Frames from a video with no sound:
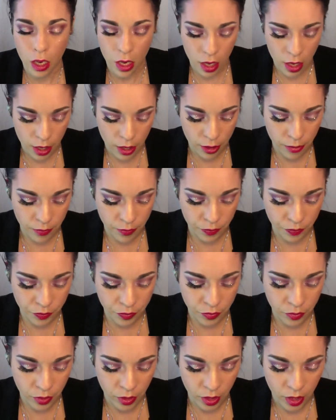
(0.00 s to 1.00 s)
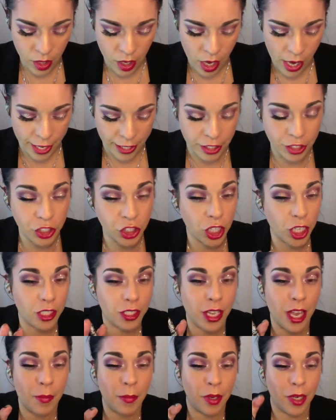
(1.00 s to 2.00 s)
I
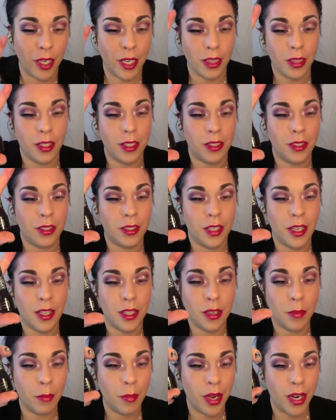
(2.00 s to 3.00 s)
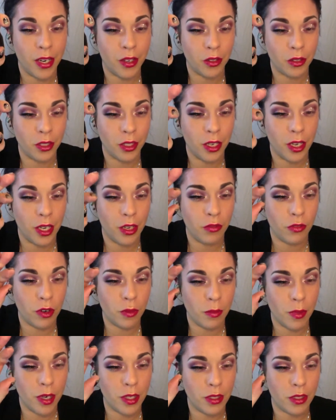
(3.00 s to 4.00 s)
just happened to get this in the mail today
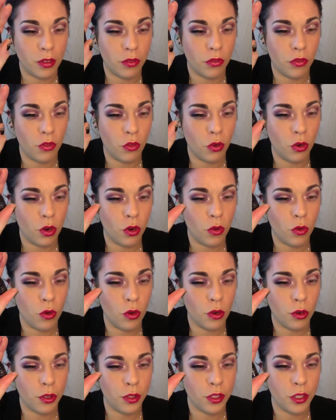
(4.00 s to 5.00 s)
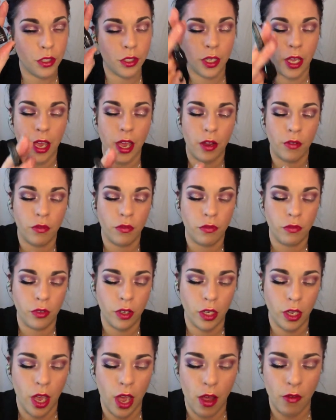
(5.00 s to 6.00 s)
from my Sephora order. This is Kat
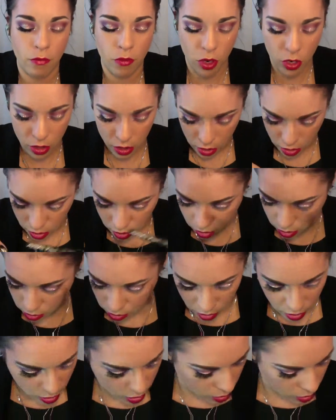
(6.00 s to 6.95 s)
Von D's